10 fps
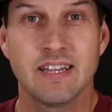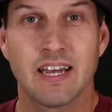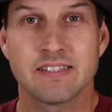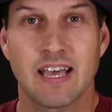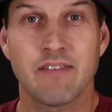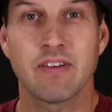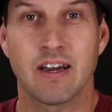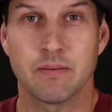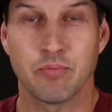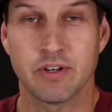lights have
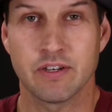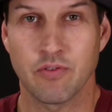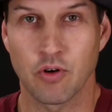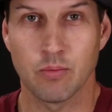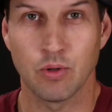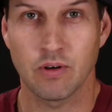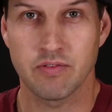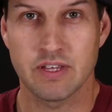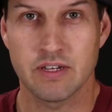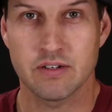gotten pretty affordable
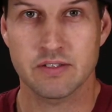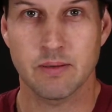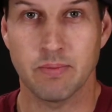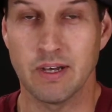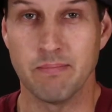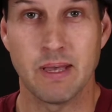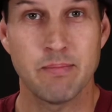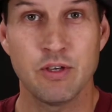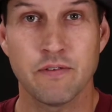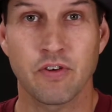over the years, but
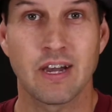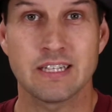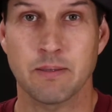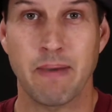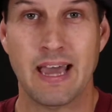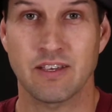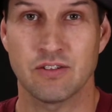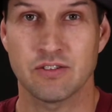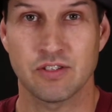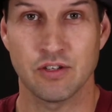maybe you forgot to pack
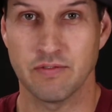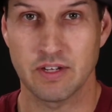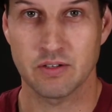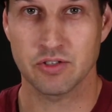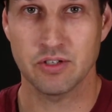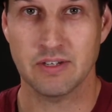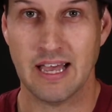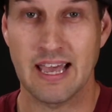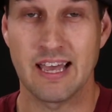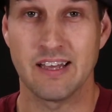yours to your video shoot
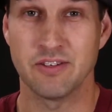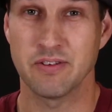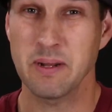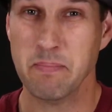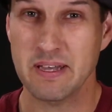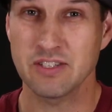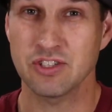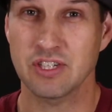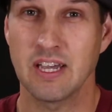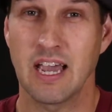and you're in a
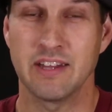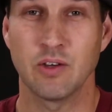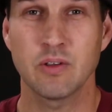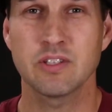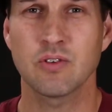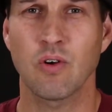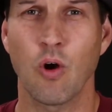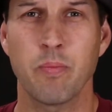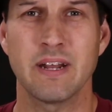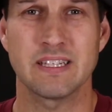pinch and the only store
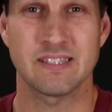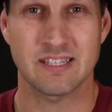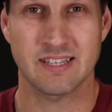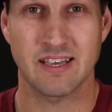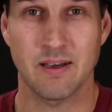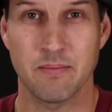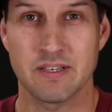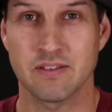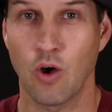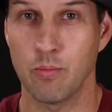open at 6 a.m.
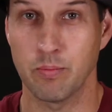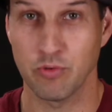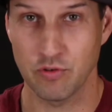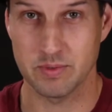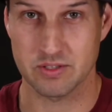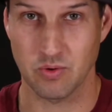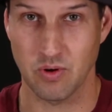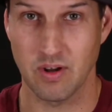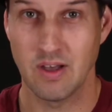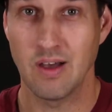is the home improvement
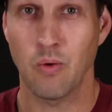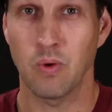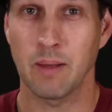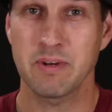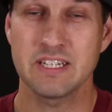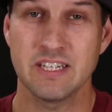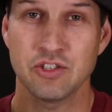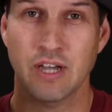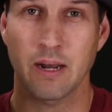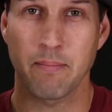store. Well, I'm gonna
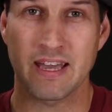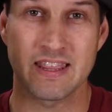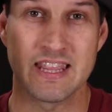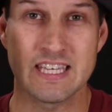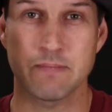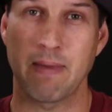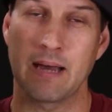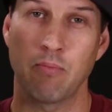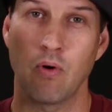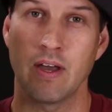teach you how to make this
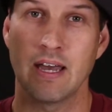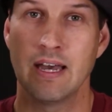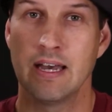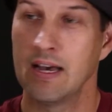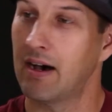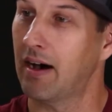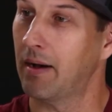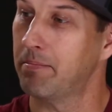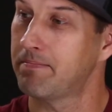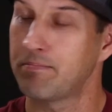bad boy
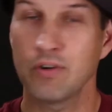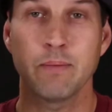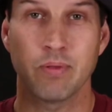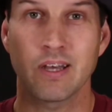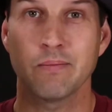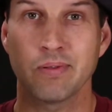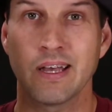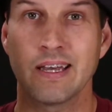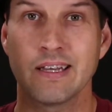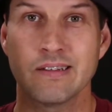uh, pretty plug and
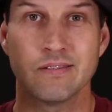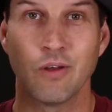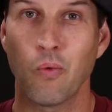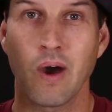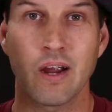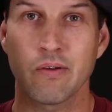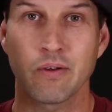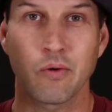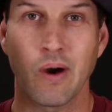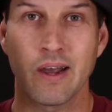play, no wiring
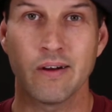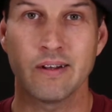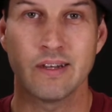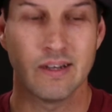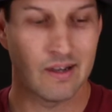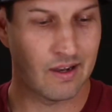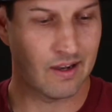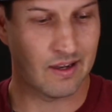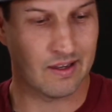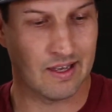required,
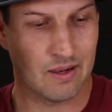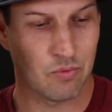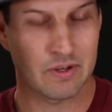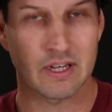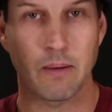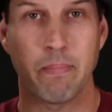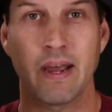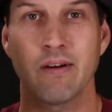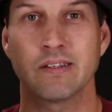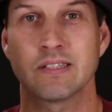uh, and we're gonna
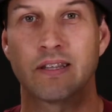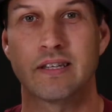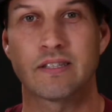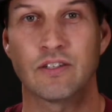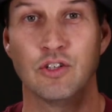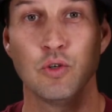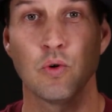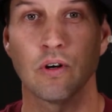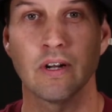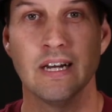compare it to this
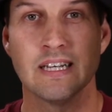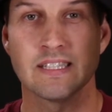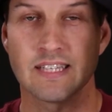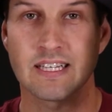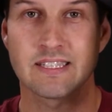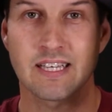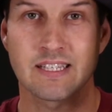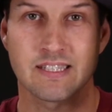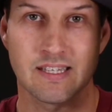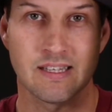Neewer
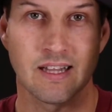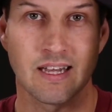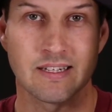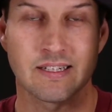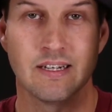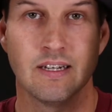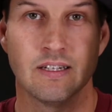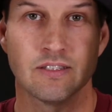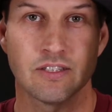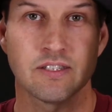660 light
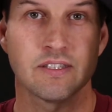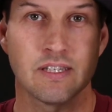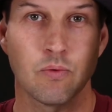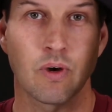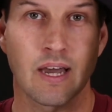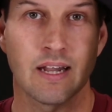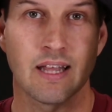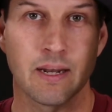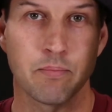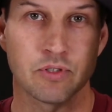just to see what kind of
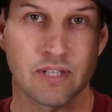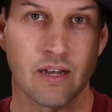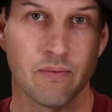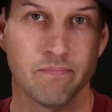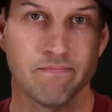light it puts out.